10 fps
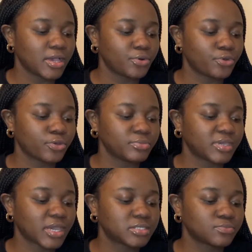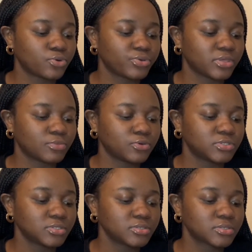communicates more with
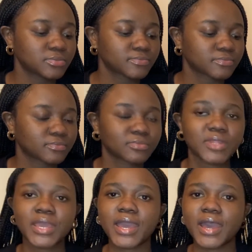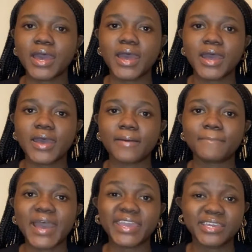emotions.
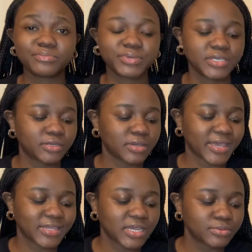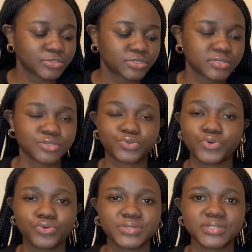I can come across as
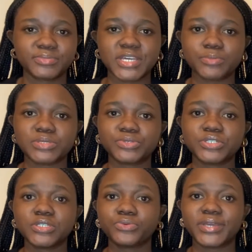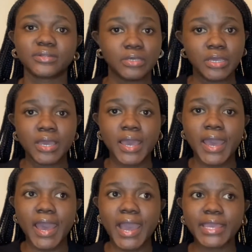cold sometimes, especially when
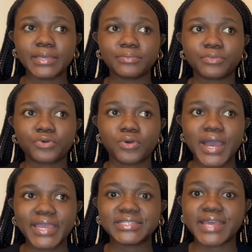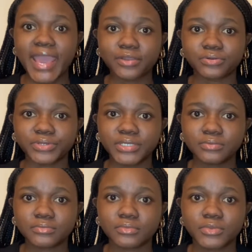I'm quite angry.
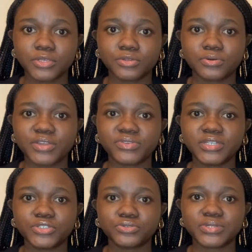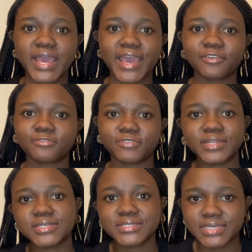I really don't have
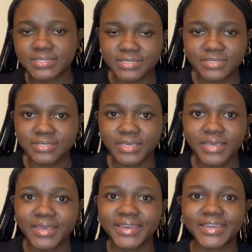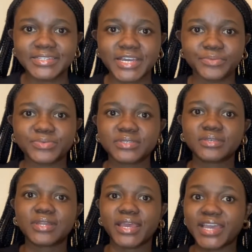any senses at times.
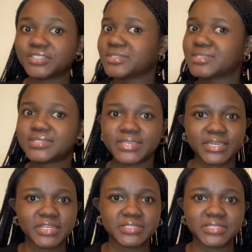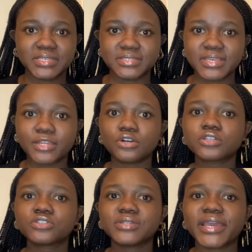Like I just say it as it is, and
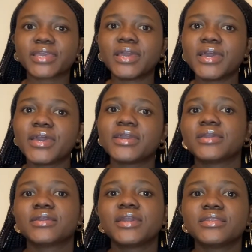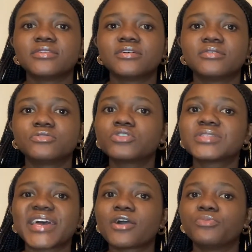not
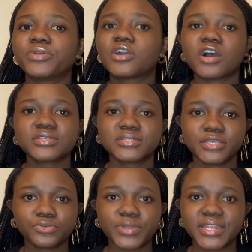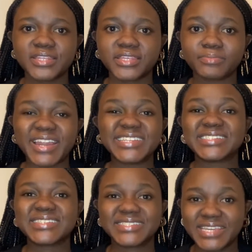that I will be cussing or anything, but I
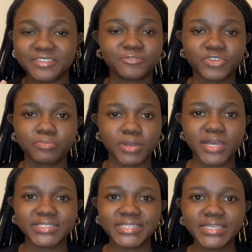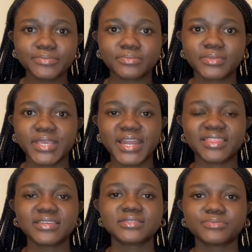just say it very bluntly. And I
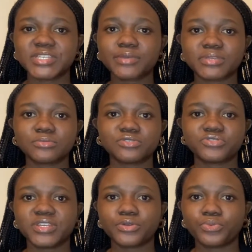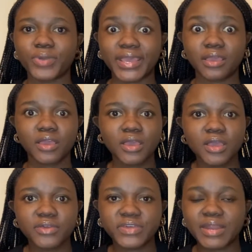think sometimes I'm not really aware
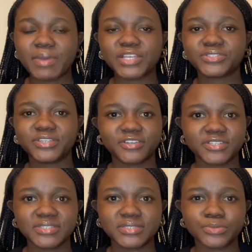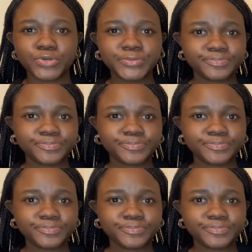that I'm actually hurting someone